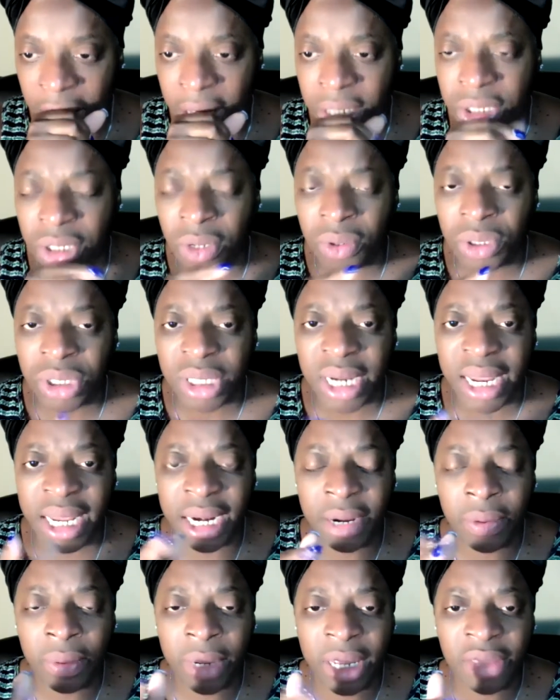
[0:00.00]

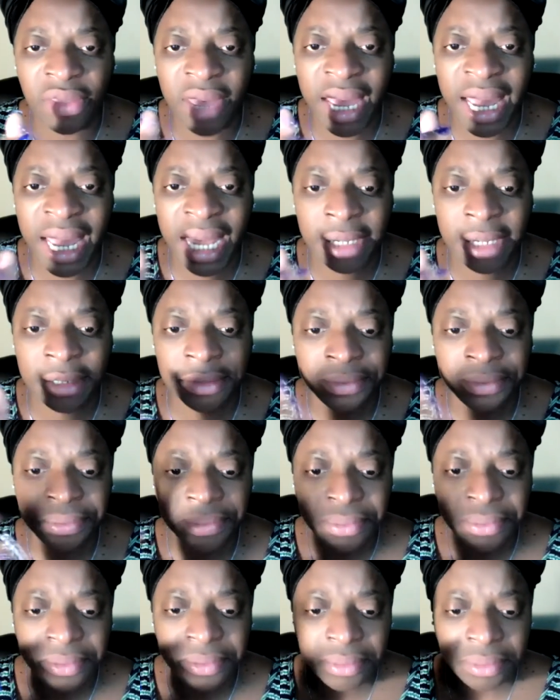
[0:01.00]
associated with that
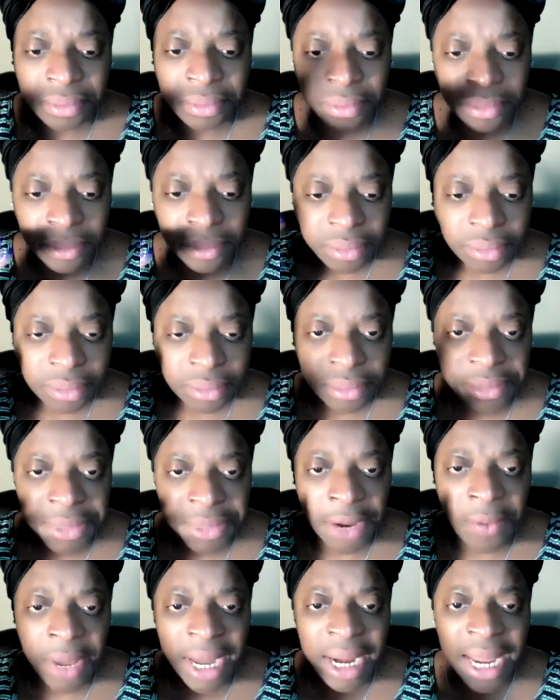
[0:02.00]
with